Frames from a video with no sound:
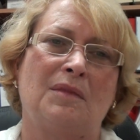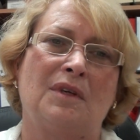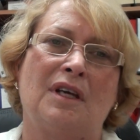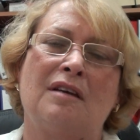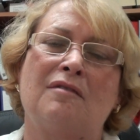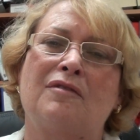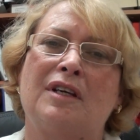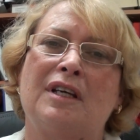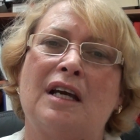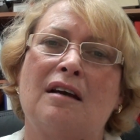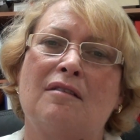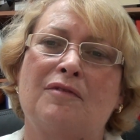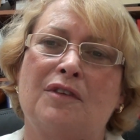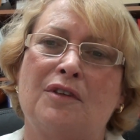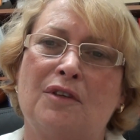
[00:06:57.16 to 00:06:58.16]
Every
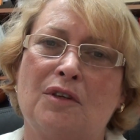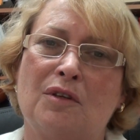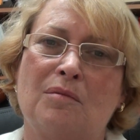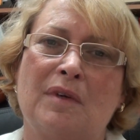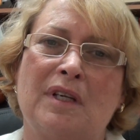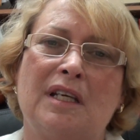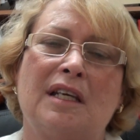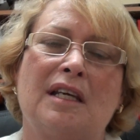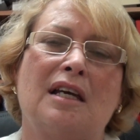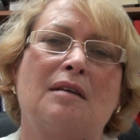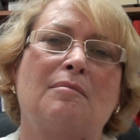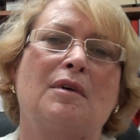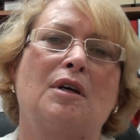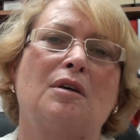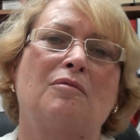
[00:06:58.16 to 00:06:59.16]
afternoon when he
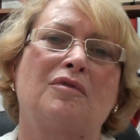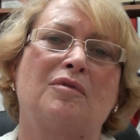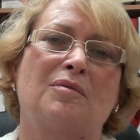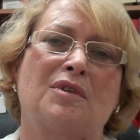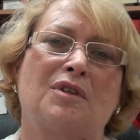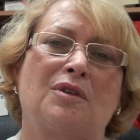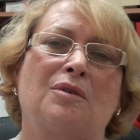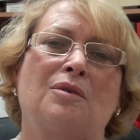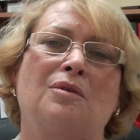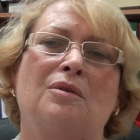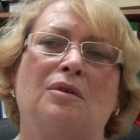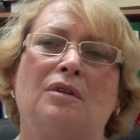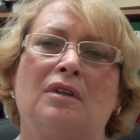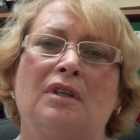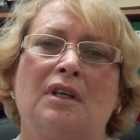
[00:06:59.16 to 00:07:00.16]
came home from
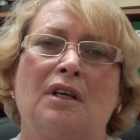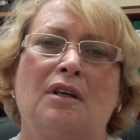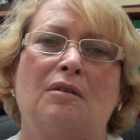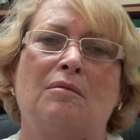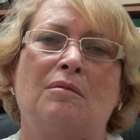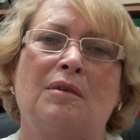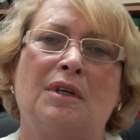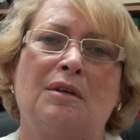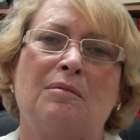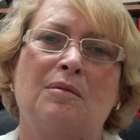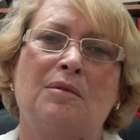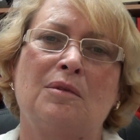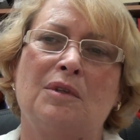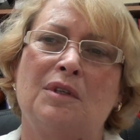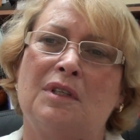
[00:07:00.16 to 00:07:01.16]
school, we
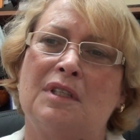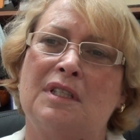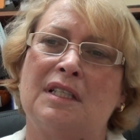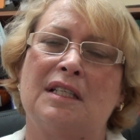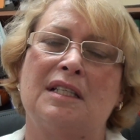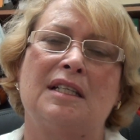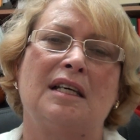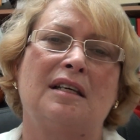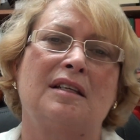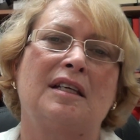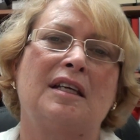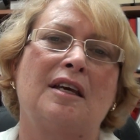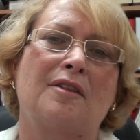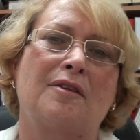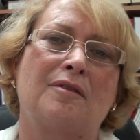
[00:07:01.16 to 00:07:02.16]
would sit down
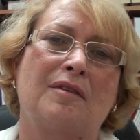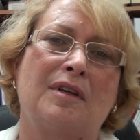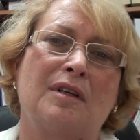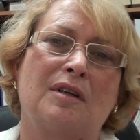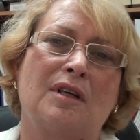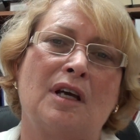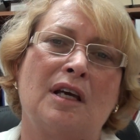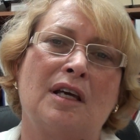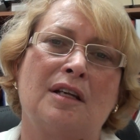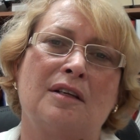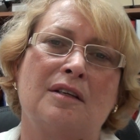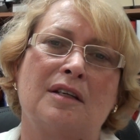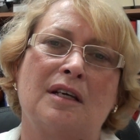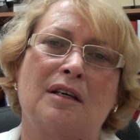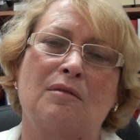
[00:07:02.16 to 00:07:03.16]
together
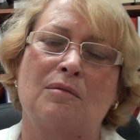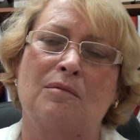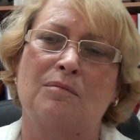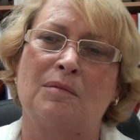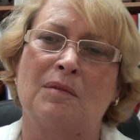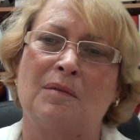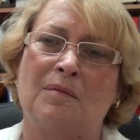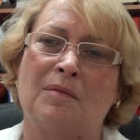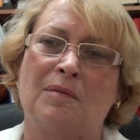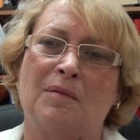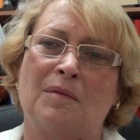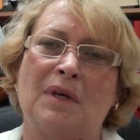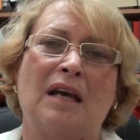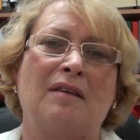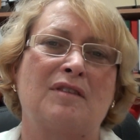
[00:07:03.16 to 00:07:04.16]
and
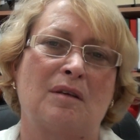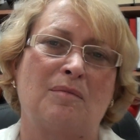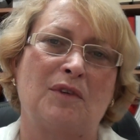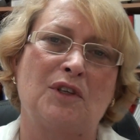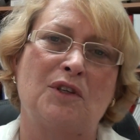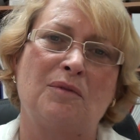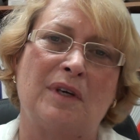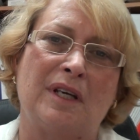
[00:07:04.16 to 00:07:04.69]
have something to